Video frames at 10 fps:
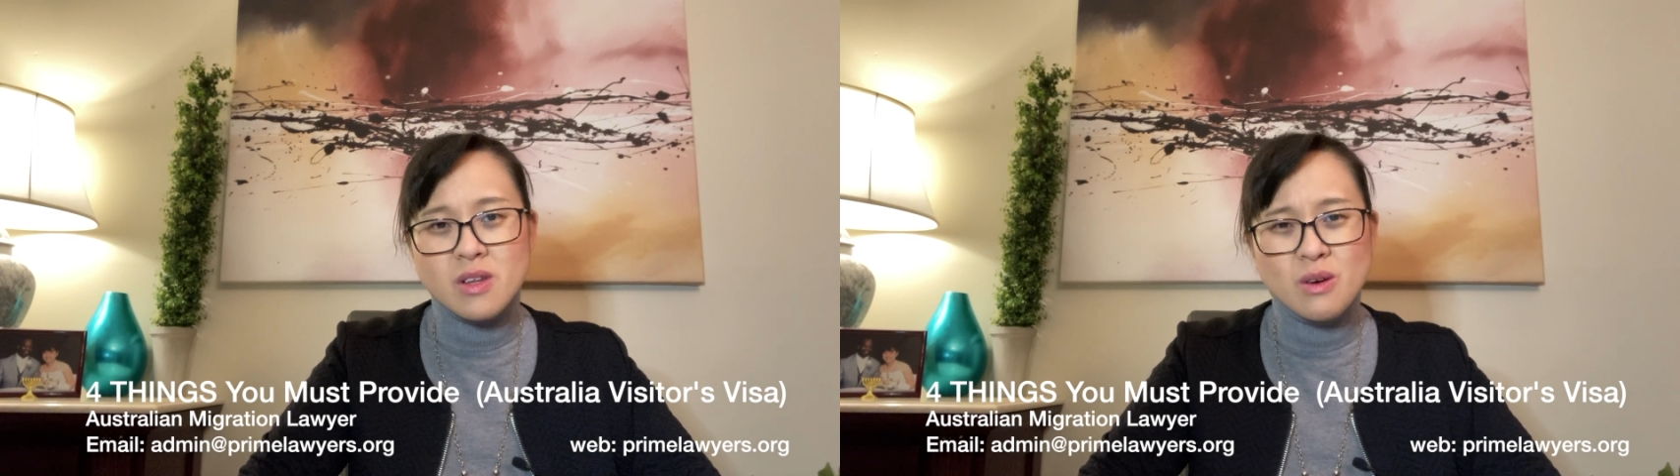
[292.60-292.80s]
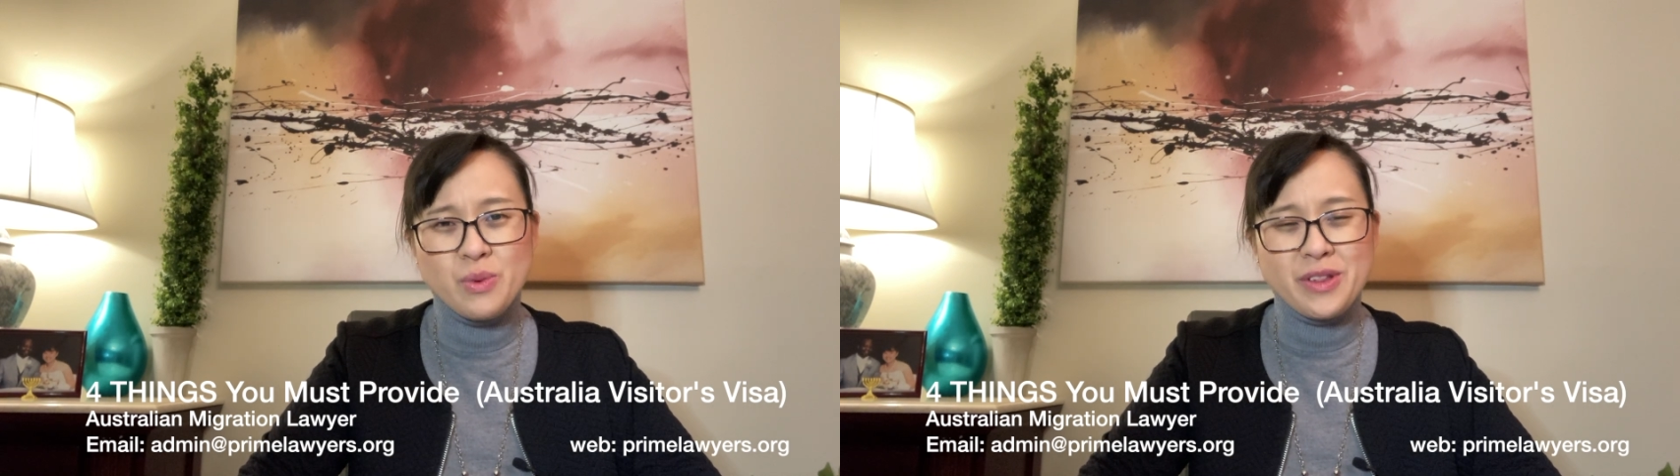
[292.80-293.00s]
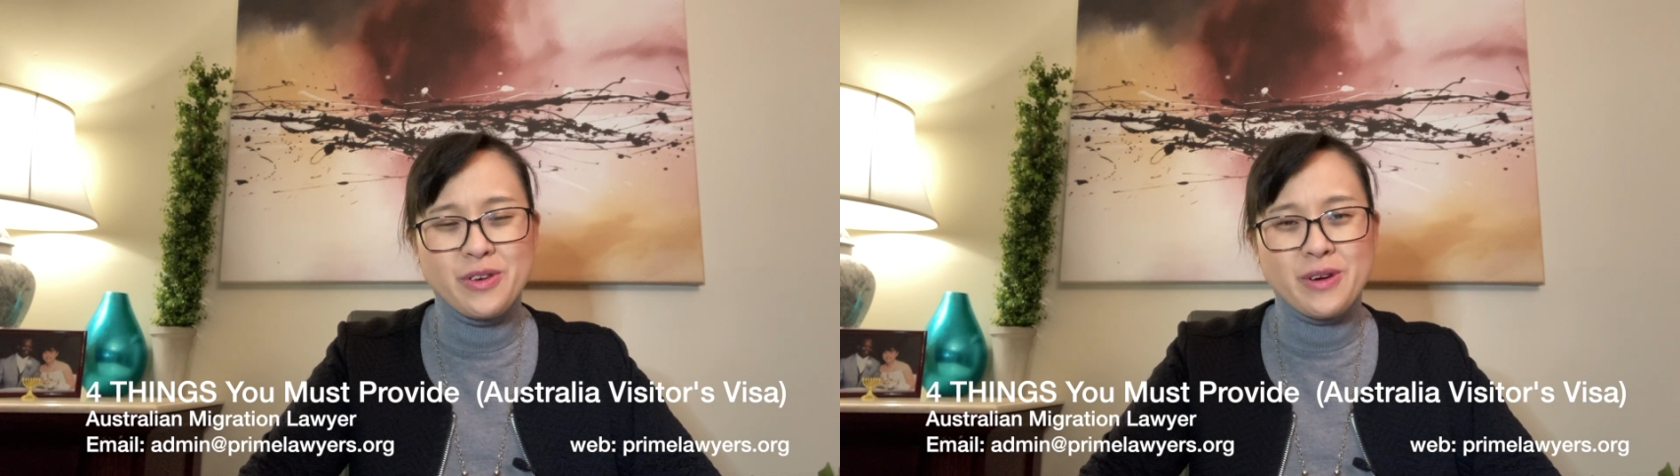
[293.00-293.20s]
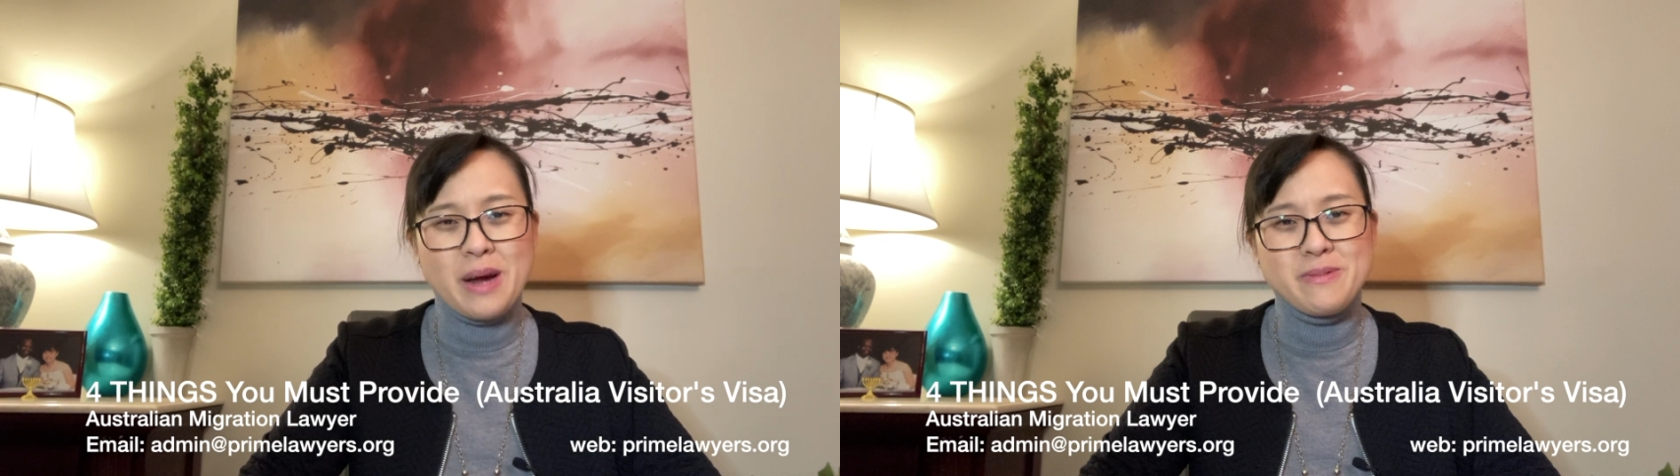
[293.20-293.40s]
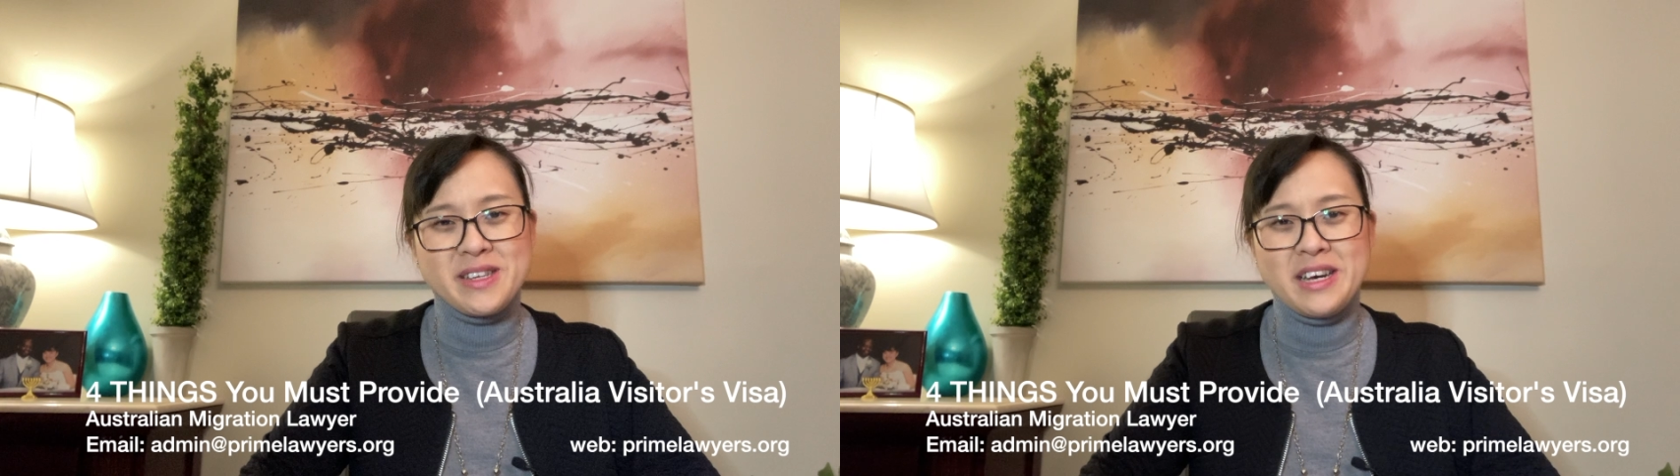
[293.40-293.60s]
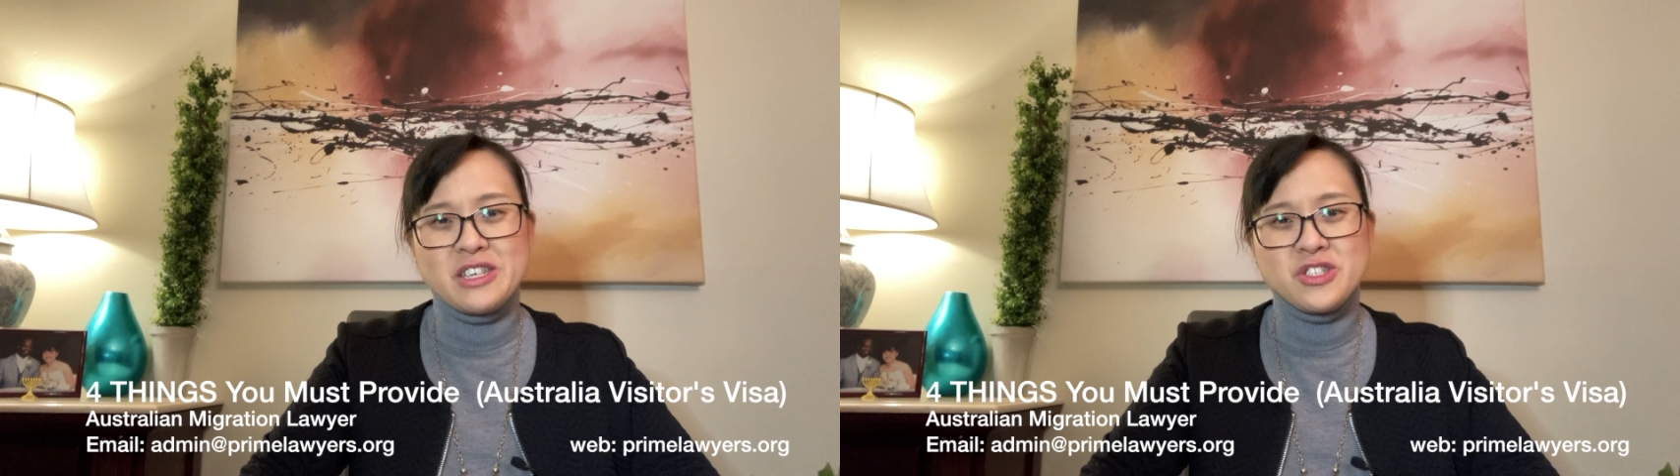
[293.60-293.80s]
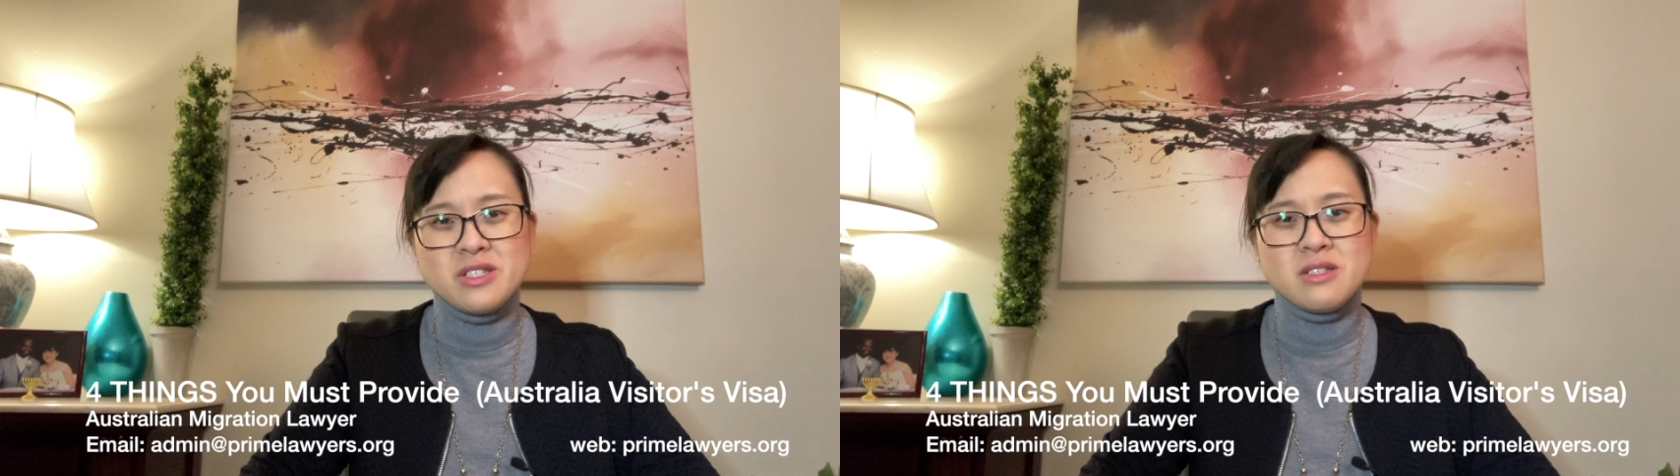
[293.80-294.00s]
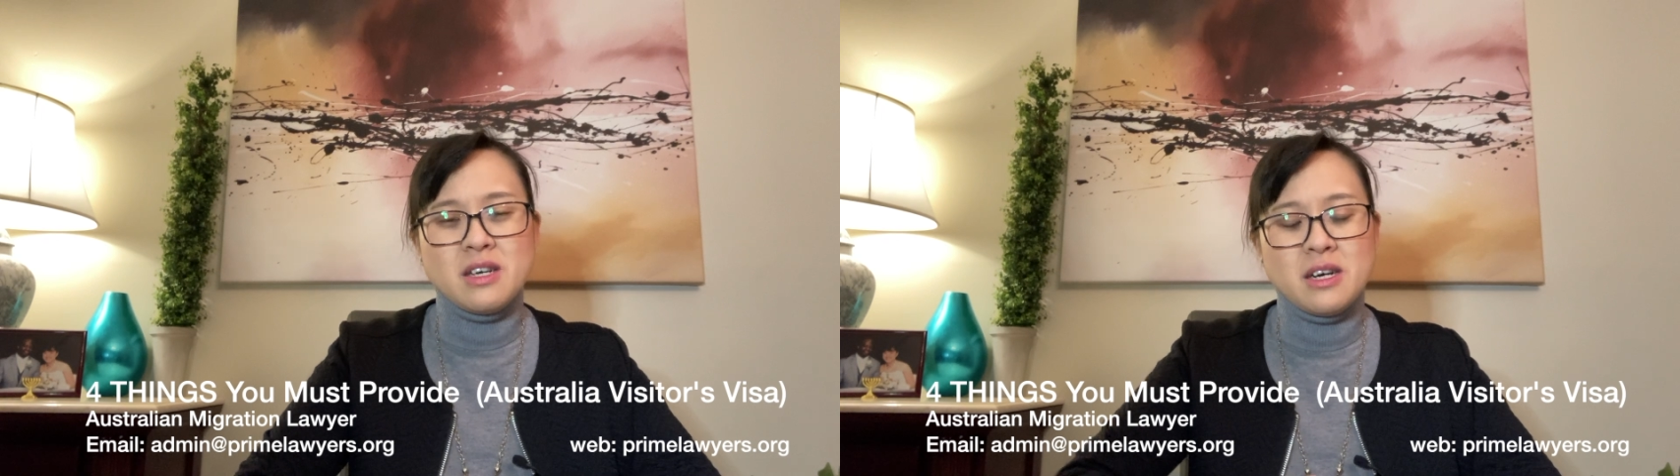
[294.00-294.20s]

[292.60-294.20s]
with your application